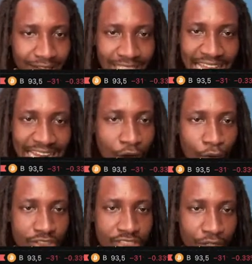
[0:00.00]
Like I
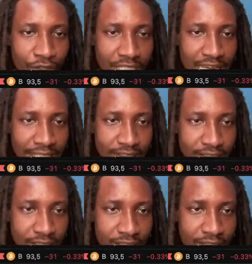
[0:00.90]
always tell you
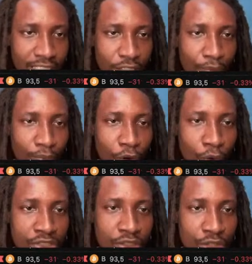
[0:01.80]
guys, the setup
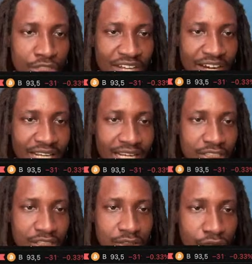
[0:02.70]
always looks very,
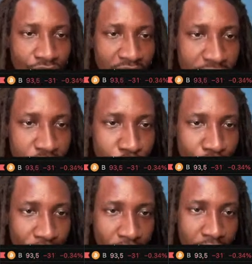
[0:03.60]
very
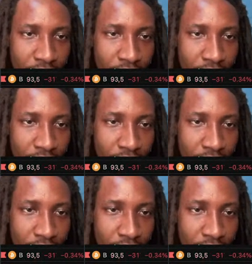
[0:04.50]
juicy.